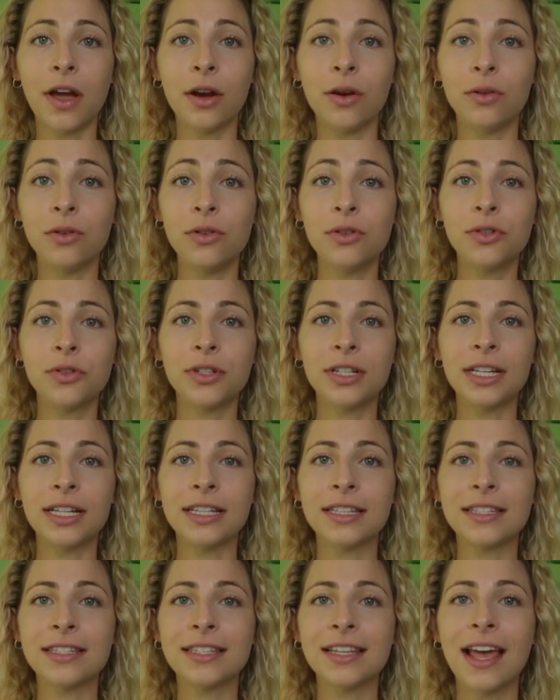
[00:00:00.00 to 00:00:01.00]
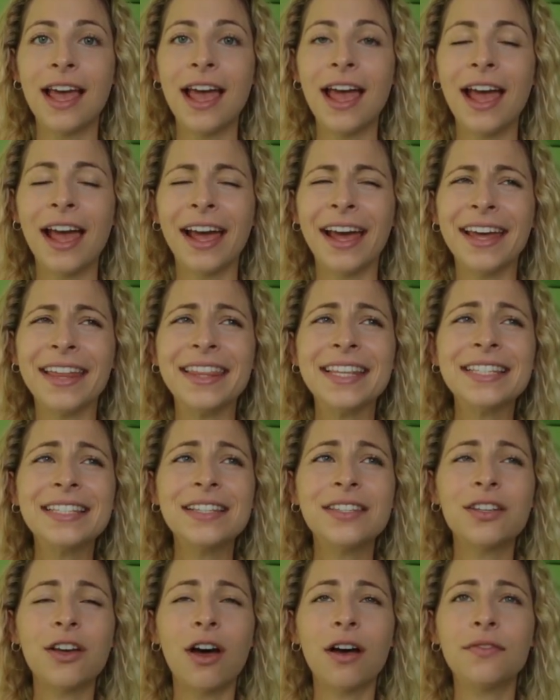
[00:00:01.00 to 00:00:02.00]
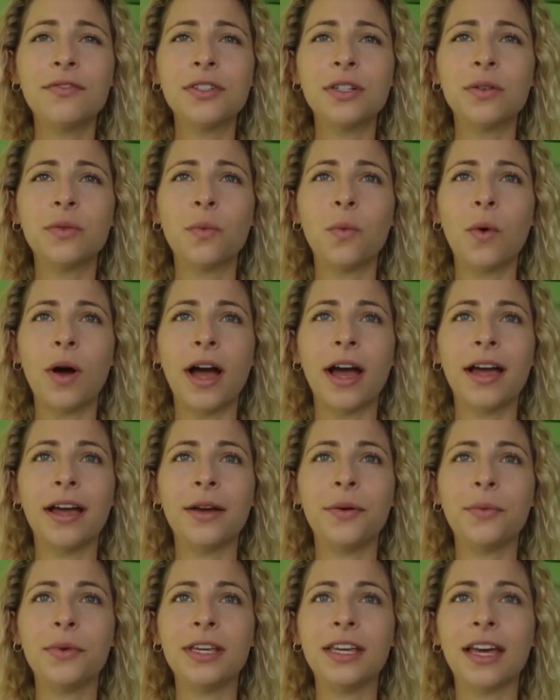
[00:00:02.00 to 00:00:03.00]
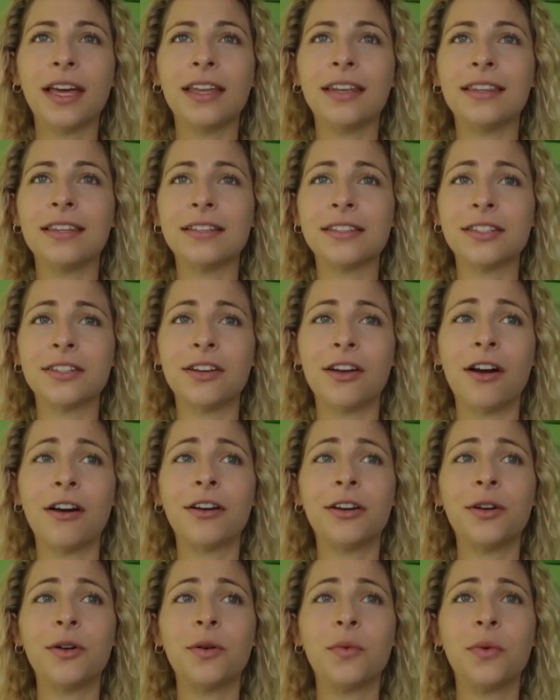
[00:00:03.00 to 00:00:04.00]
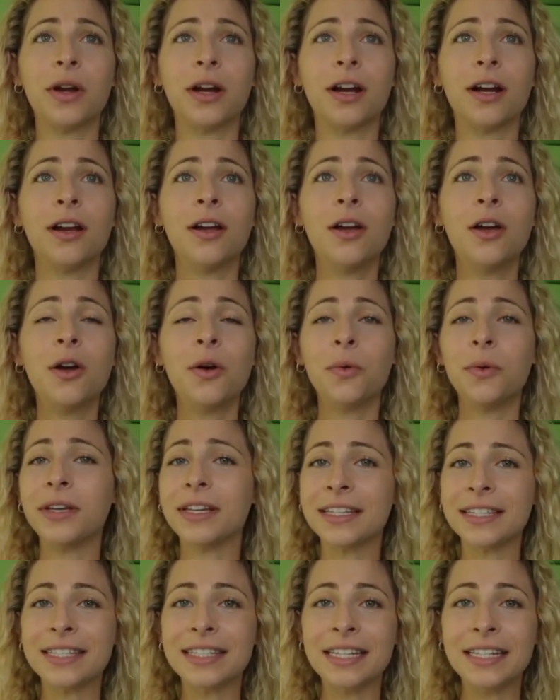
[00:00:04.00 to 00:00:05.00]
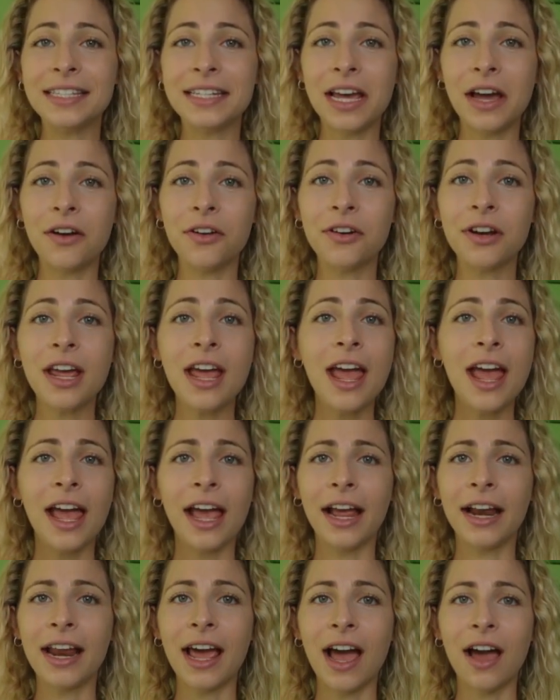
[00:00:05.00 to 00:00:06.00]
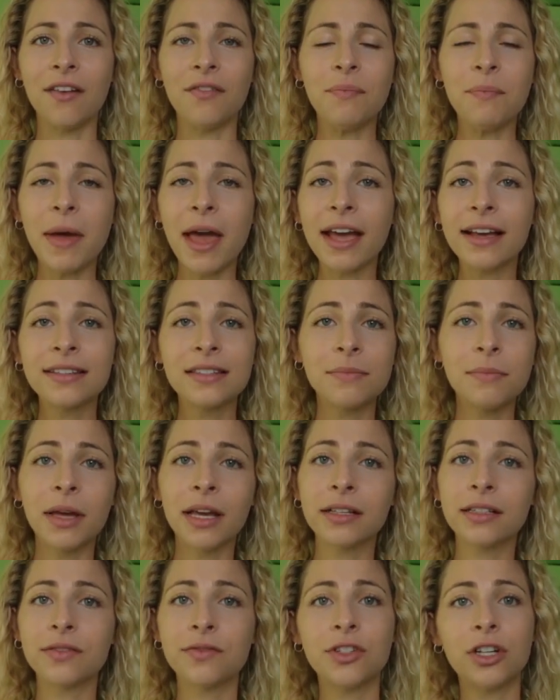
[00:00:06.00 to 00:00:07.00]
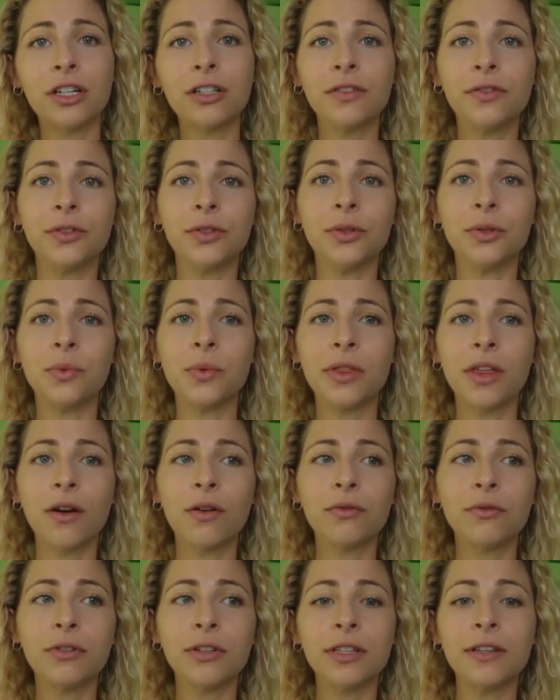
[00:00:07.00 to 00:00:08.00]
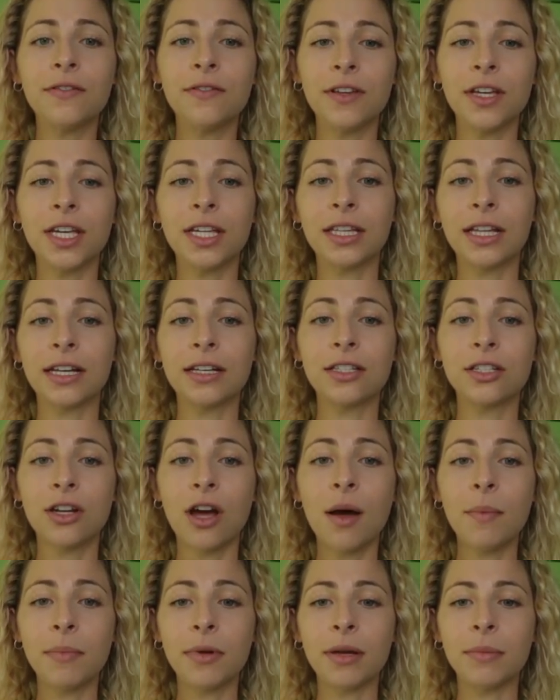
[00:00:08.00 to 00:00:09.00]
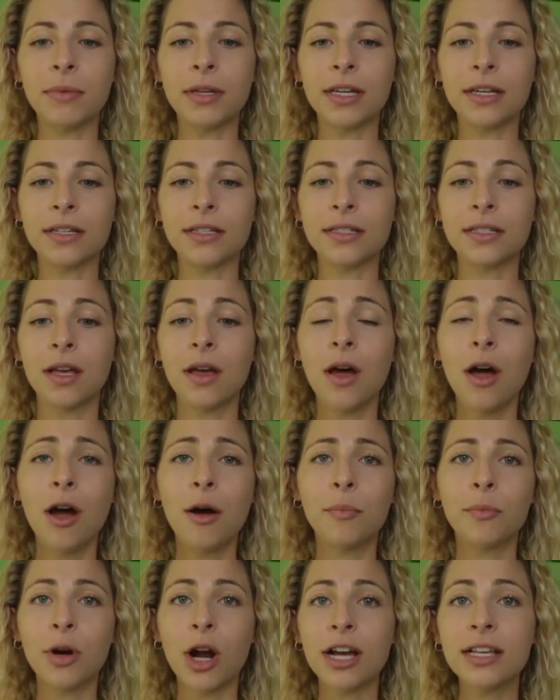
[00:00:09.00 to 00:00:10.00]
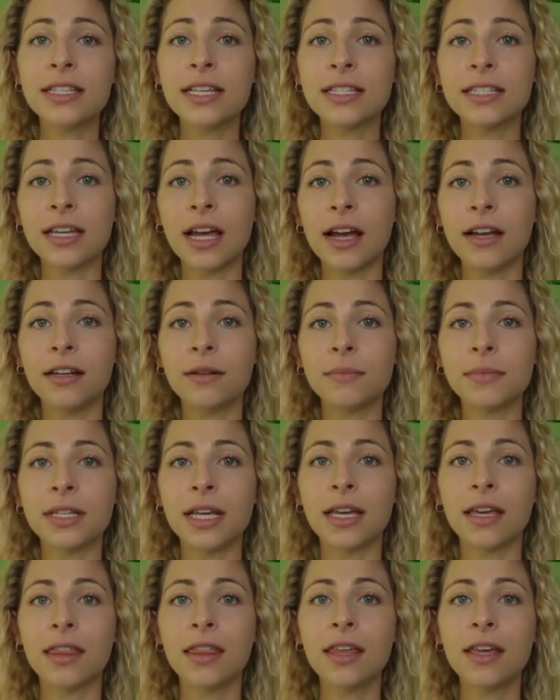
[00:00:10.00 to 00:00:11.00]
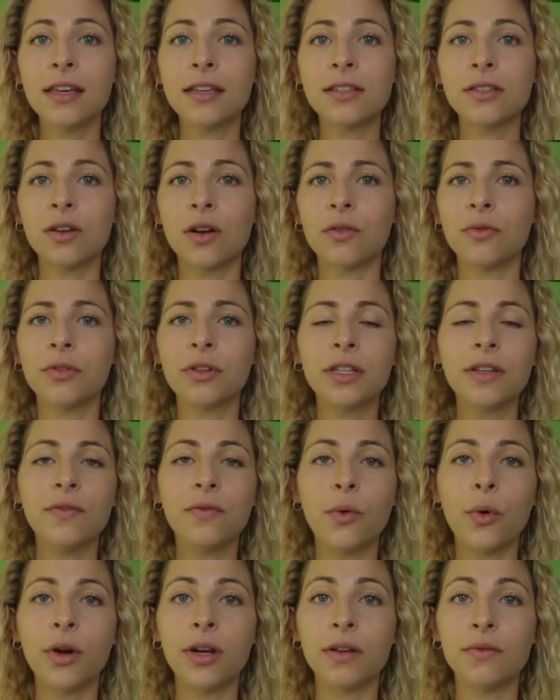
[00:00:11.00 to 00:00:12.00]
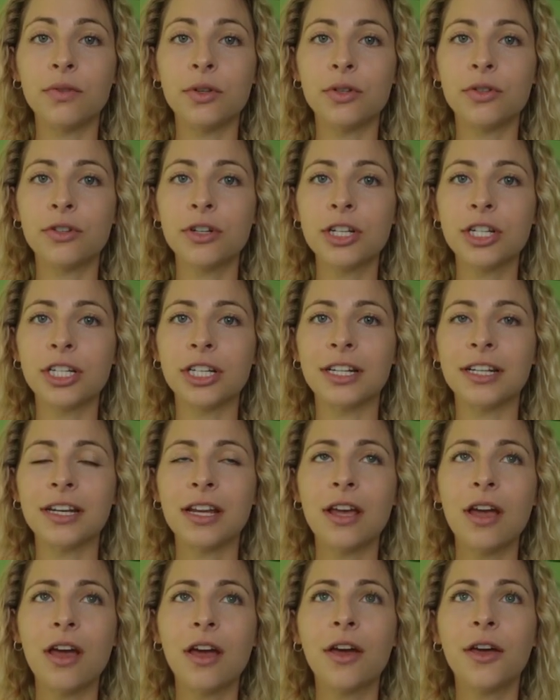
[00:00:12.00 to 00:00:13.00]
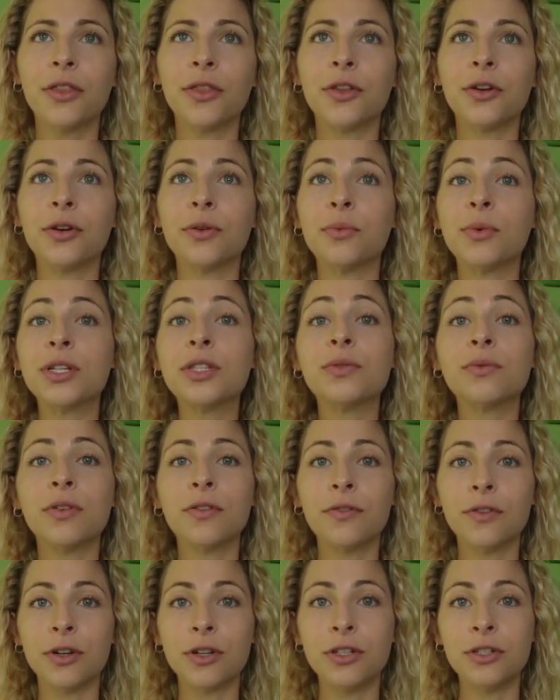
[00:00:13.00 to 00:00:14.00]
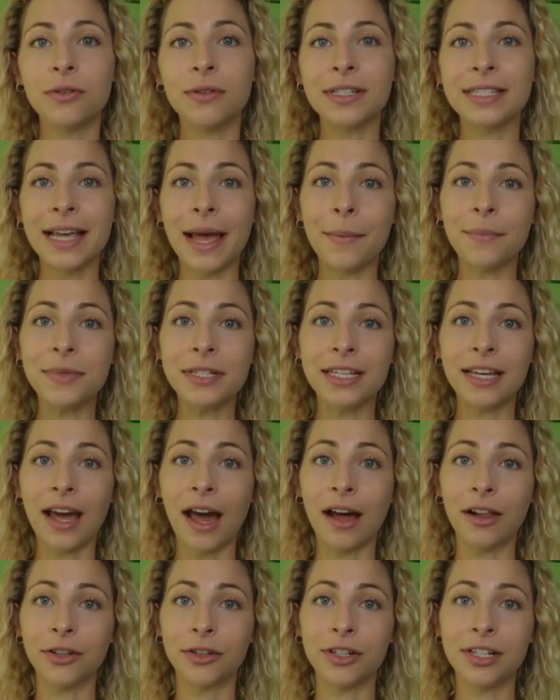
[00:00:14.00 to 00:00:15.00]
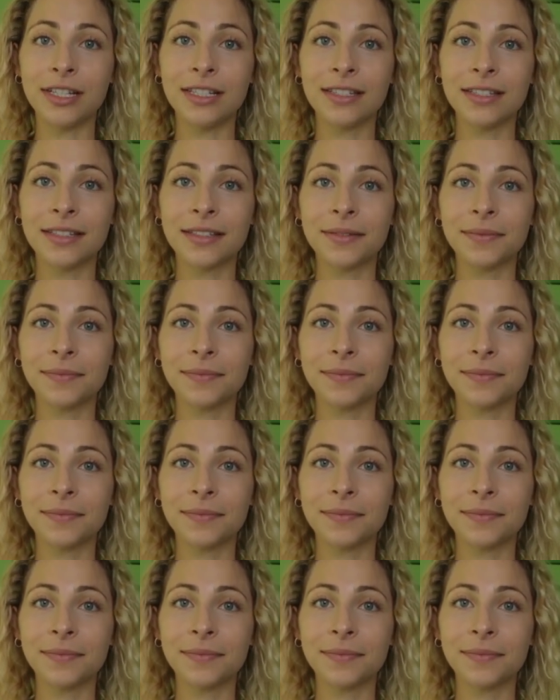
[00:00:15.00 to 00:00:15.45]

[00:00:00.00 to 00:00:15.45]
phytonutrients. And this is often why we get in the scenario where we can sit down and have bags and bags of junk food without really feeling like stopping, because processed items like this are really void of nutrition. They're what's referred to as empty calories.